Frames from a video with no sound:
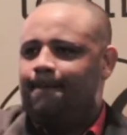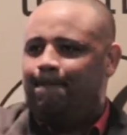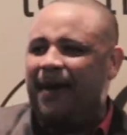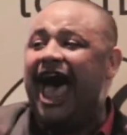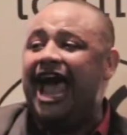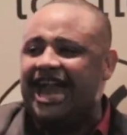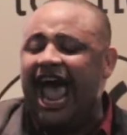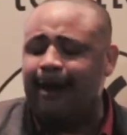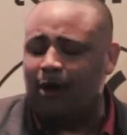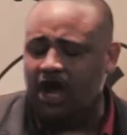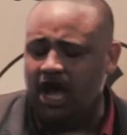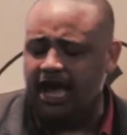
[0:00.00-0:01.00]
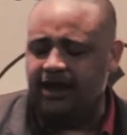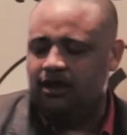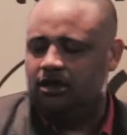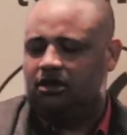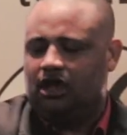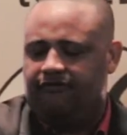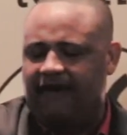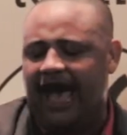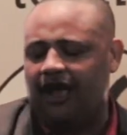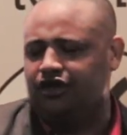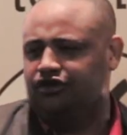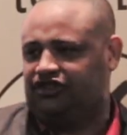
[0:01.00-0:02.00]
Bad neighborhood, good
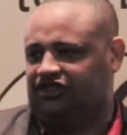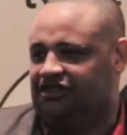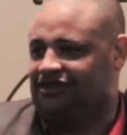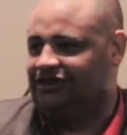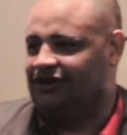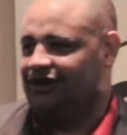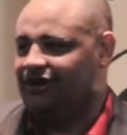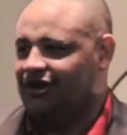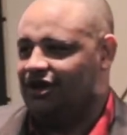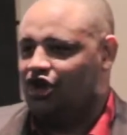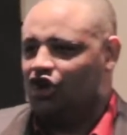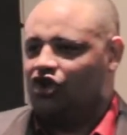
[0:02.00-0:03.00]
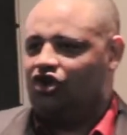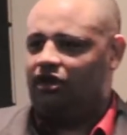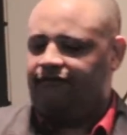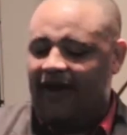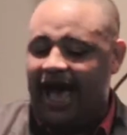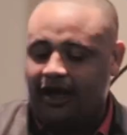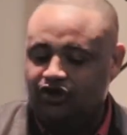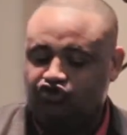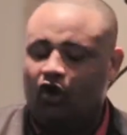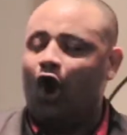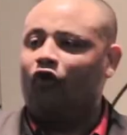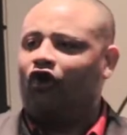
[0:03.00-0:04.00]
values. Good values
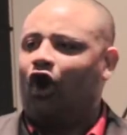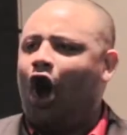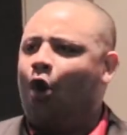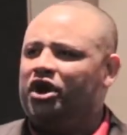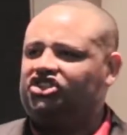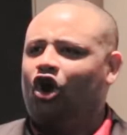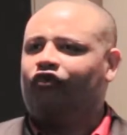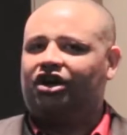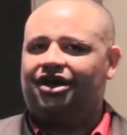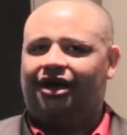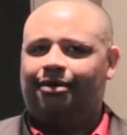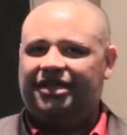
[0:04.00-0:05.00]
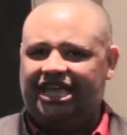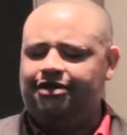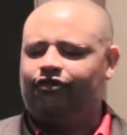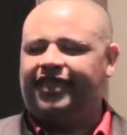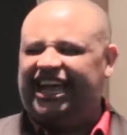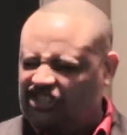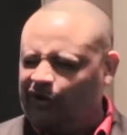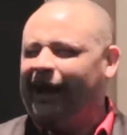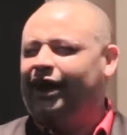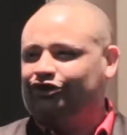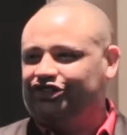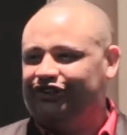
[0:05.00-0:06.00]
will always overcome evil that
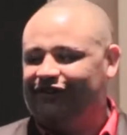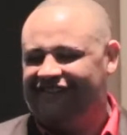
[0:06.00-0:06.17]
surrounds